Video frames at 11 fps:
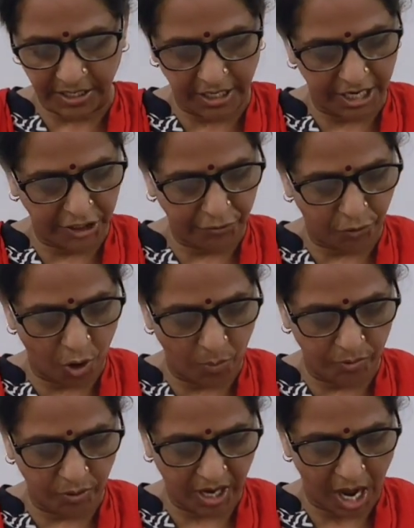generated
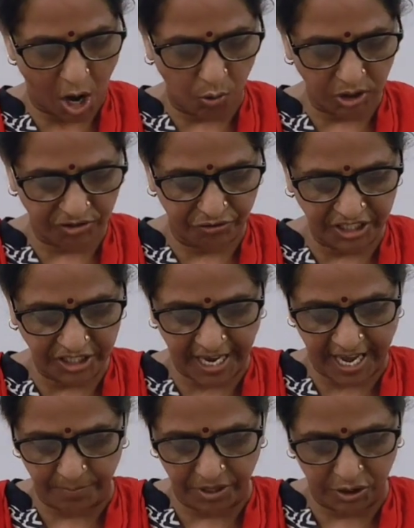from your house which
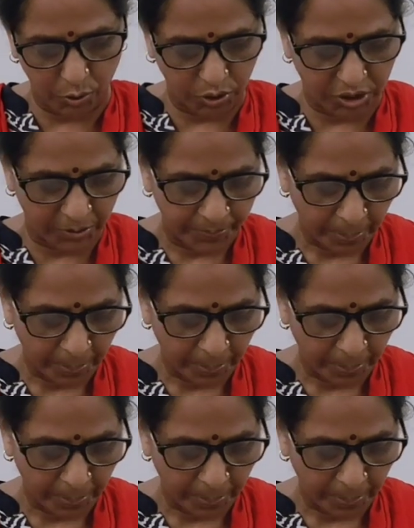can be reused.